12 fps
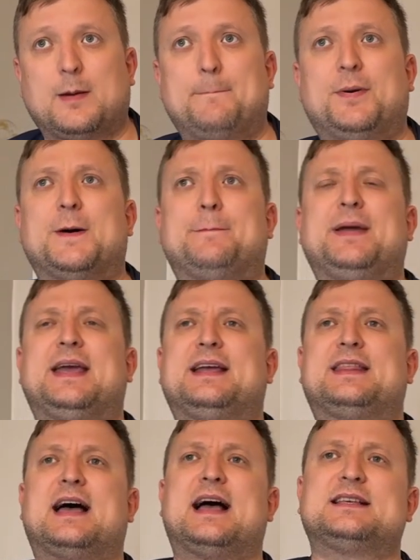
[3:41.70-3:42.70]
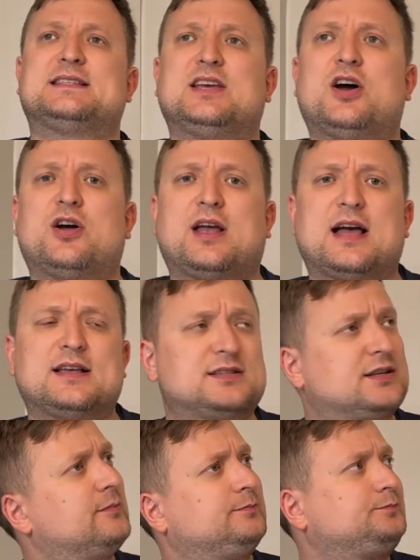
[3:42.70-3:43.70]
But being in that STR
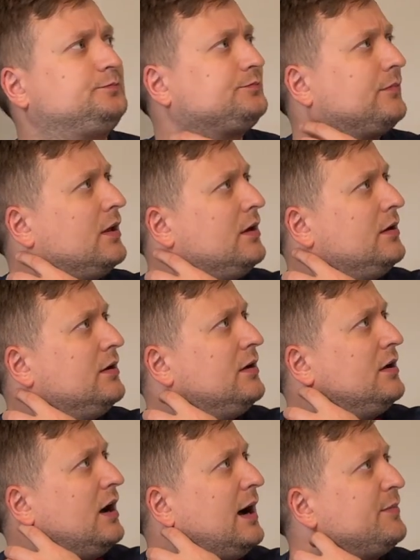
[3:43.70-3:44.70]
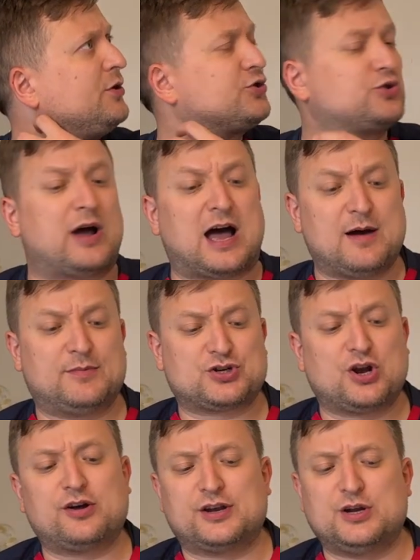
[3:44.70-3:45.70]
cask, I'm not sure how much
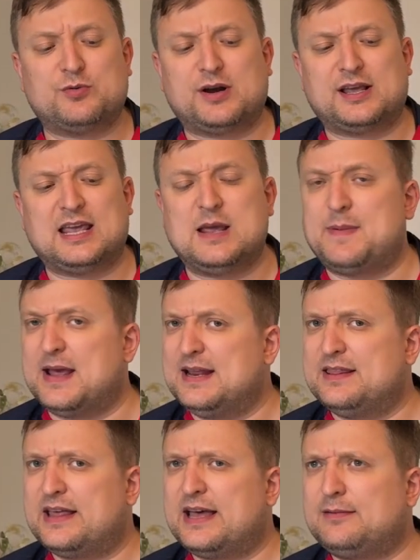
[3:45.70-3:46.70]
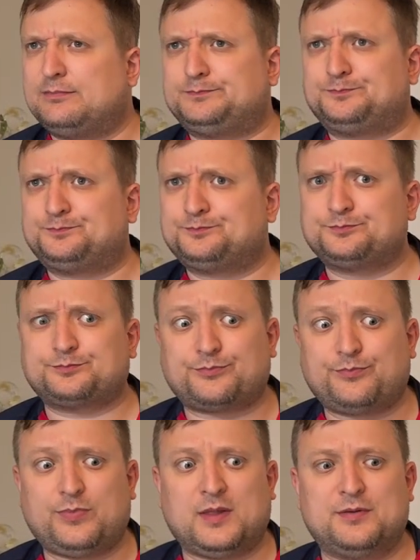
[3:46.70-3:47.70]
longer you want to keep it in there
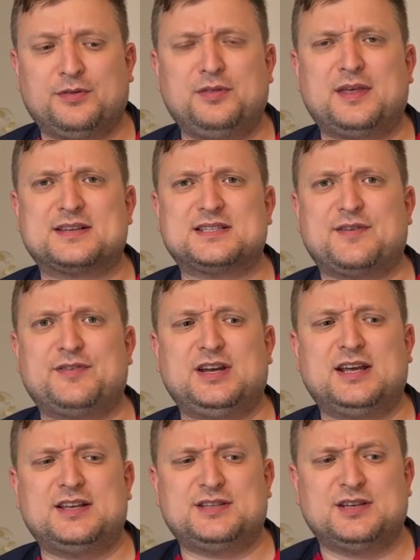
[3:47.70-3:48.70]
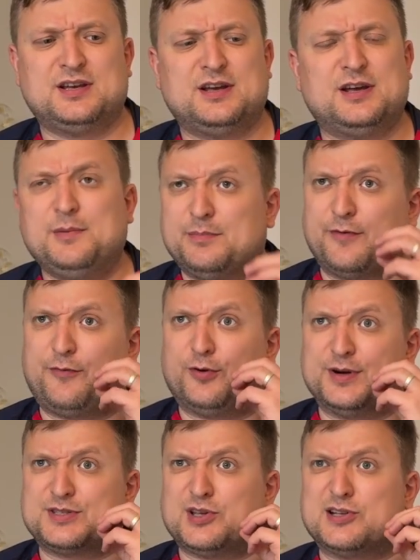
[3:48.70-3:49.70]
than that 7 years
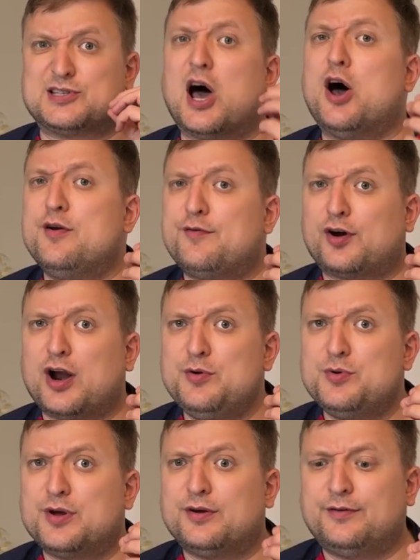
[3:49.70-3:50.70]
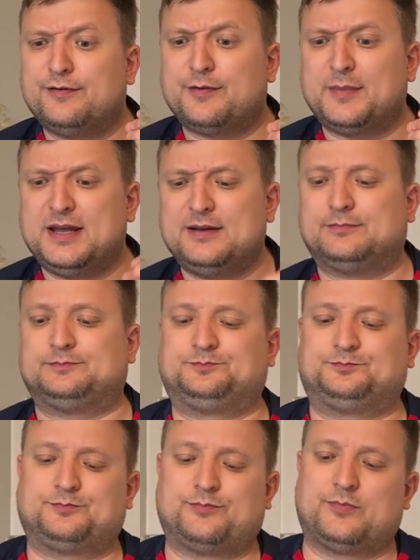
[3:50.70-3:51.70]
before it started to over oak for me.
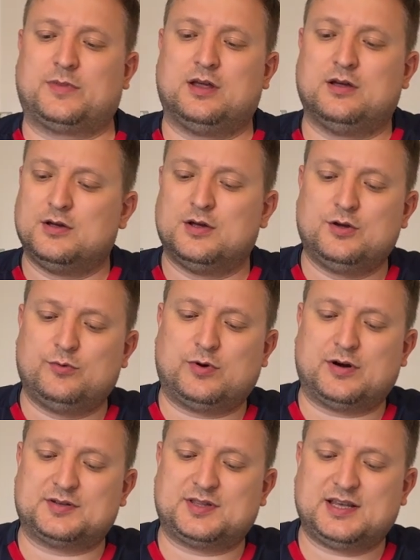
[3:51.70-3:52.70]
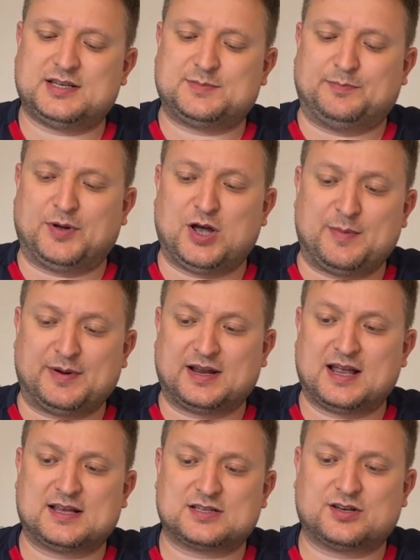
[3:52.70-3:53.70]
Whereas this bourbon
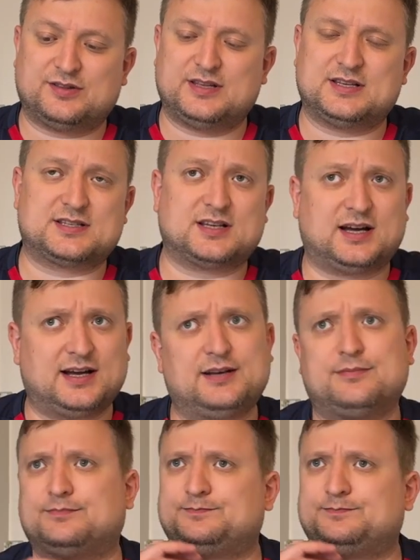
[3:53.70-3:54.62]
cask on this side